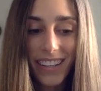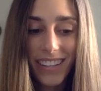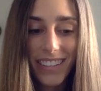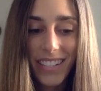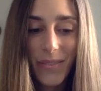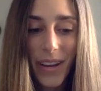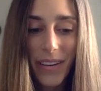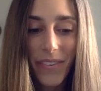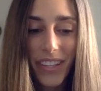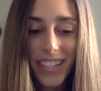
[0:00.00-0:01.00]
She
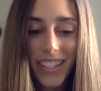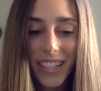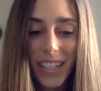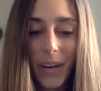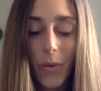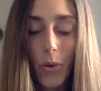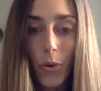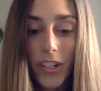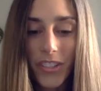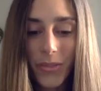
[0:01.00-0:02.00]
waited for the teeth to go
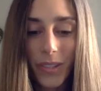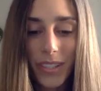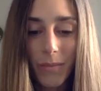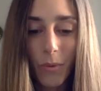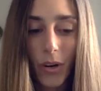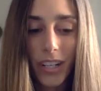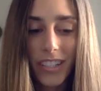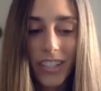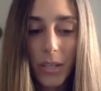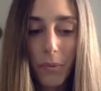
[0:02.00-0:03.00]
crunch once more.
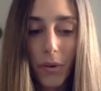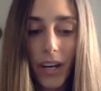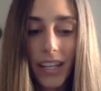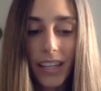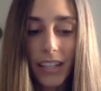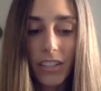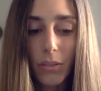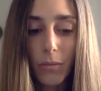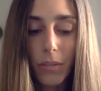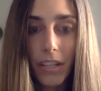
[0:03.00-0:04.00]
She prayed that she
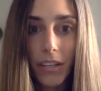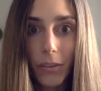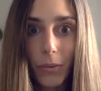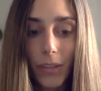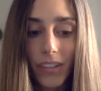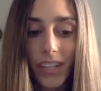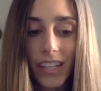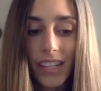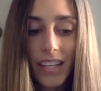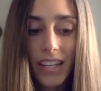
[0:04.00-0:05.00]
would be killed
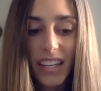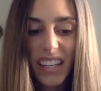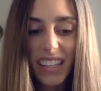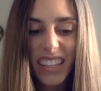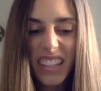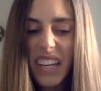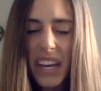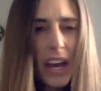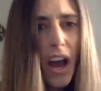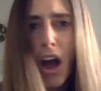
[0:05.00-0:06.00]
quickly.
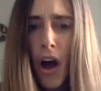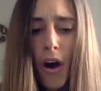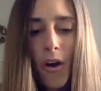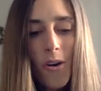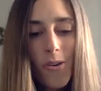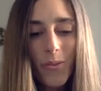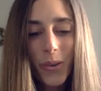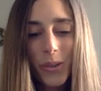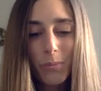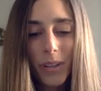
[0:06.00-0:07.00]
Ew,
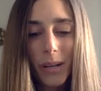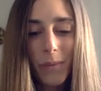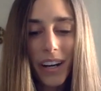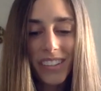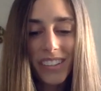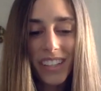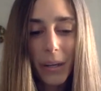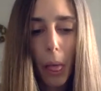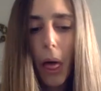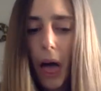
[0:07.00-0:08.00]
rolled the blood bottler.
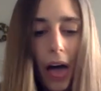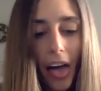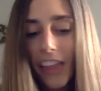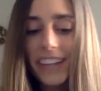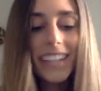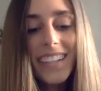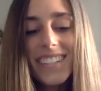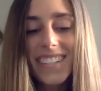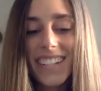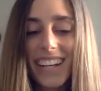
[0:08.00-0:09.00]
Oh,
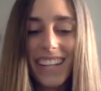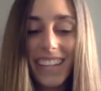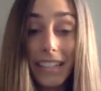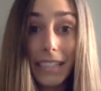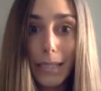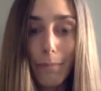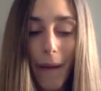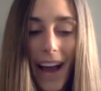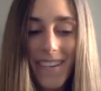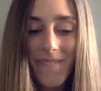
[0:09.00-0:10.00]
each! And then he spat.